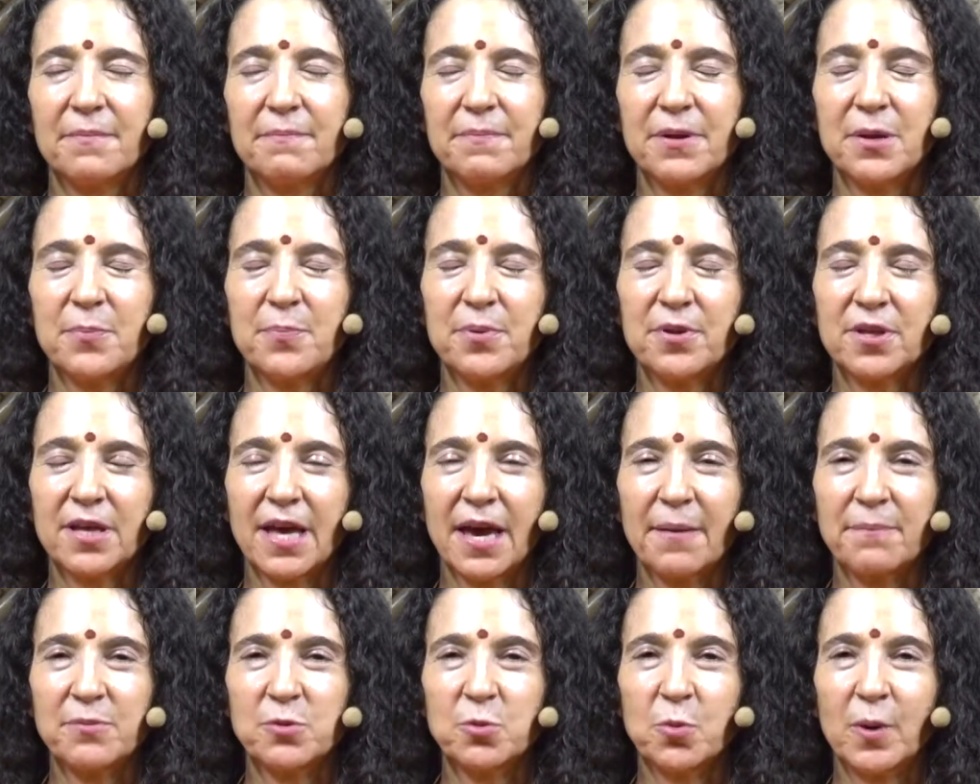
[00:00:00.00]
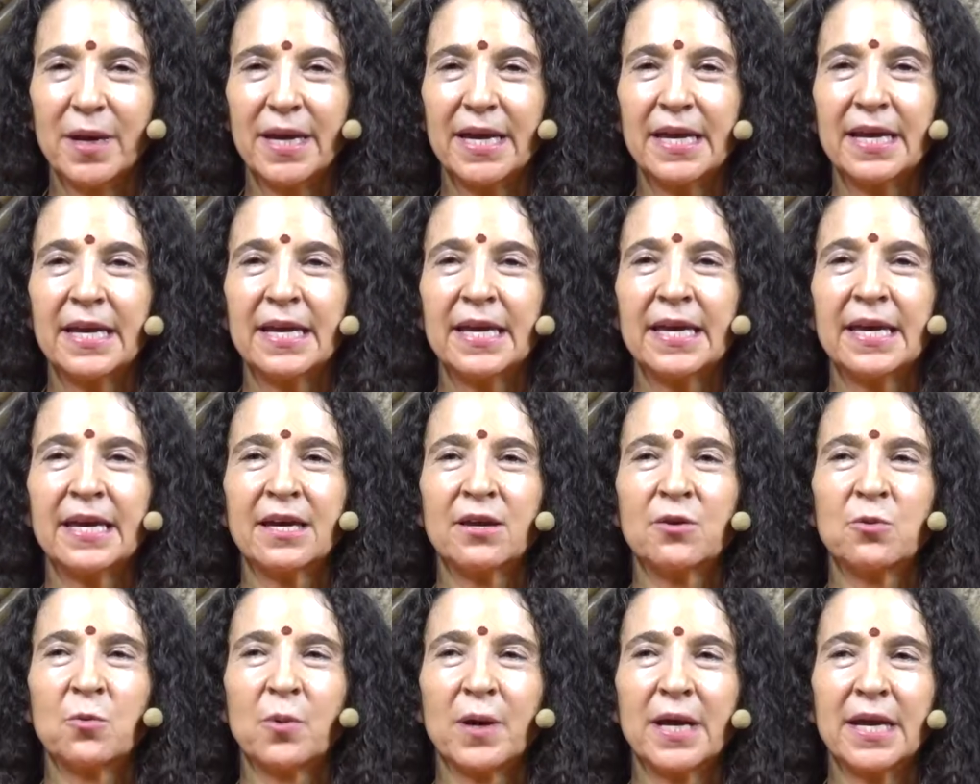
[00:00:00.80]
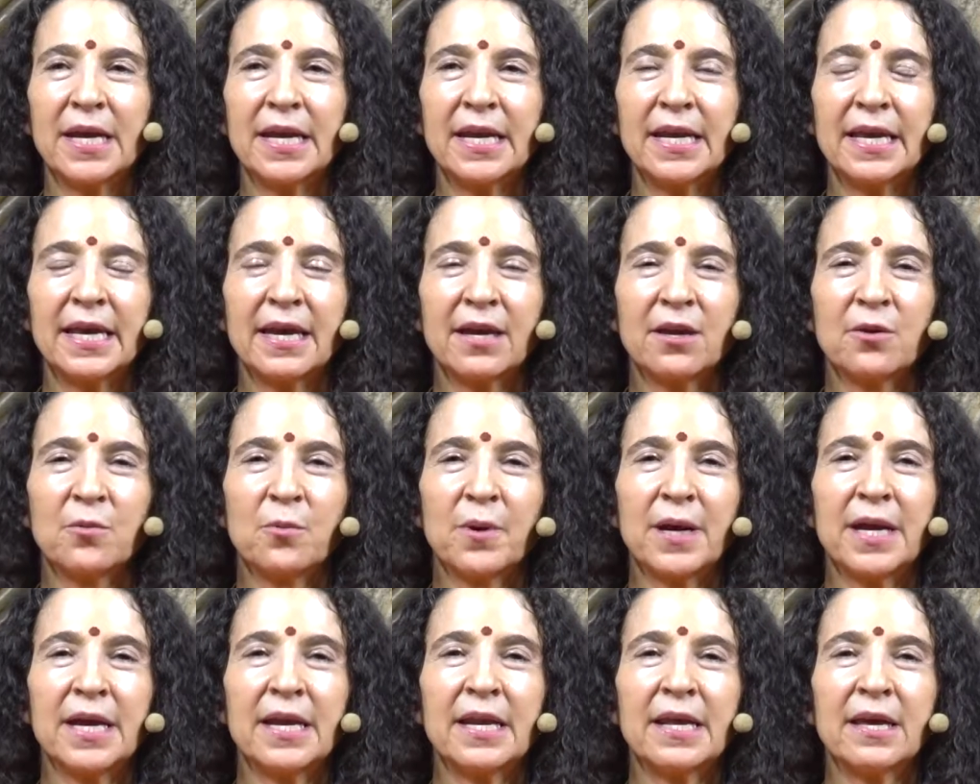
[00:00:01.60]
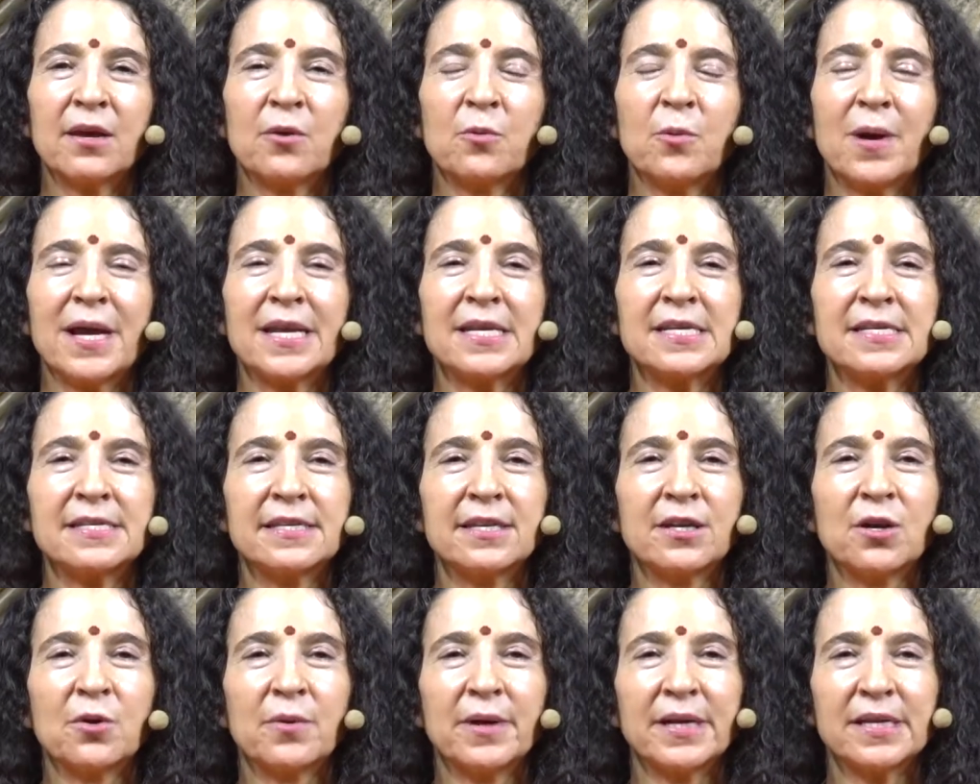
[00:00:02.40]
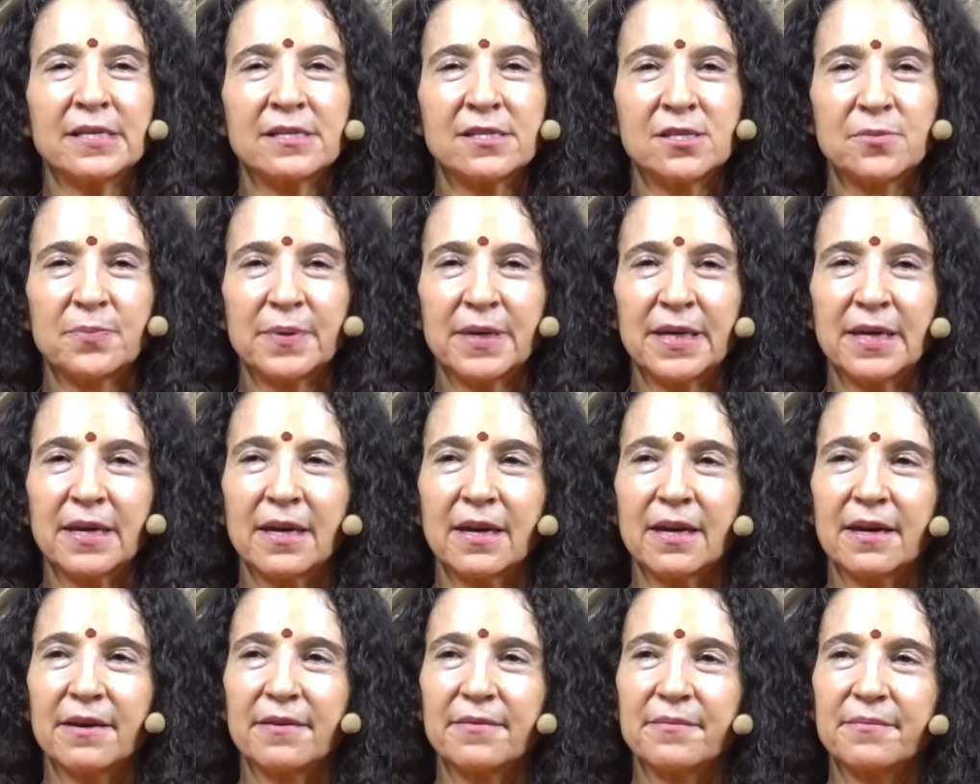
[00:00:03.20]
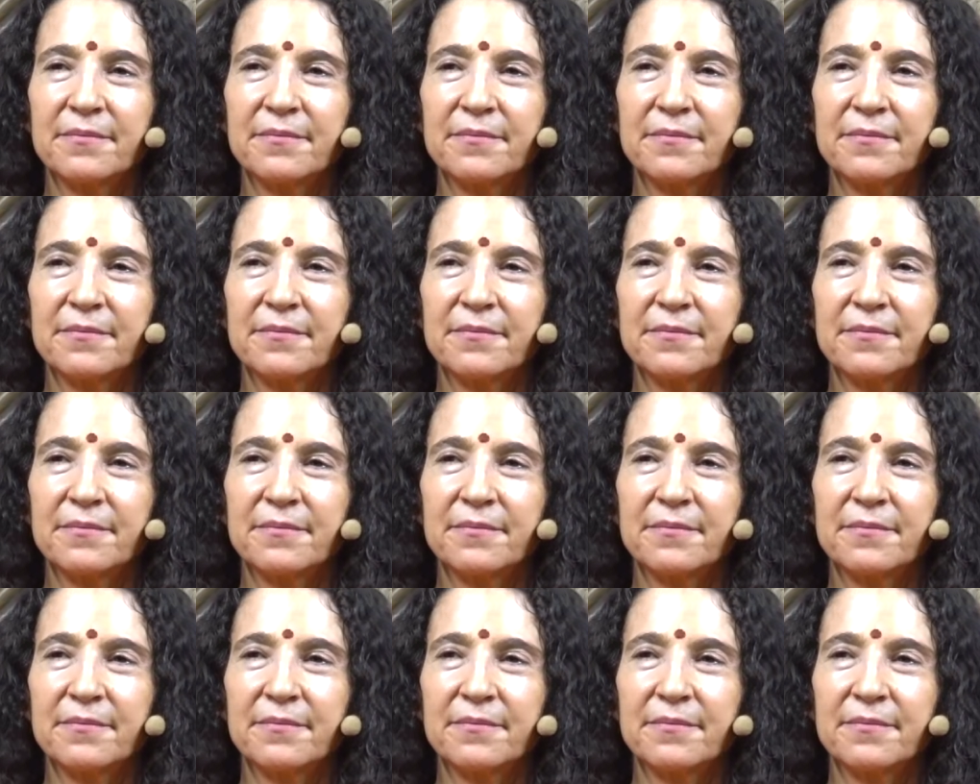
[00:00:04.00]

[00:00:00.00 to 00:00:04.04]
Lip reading: People kept waiting and waiting and waiting. When is he going to speak?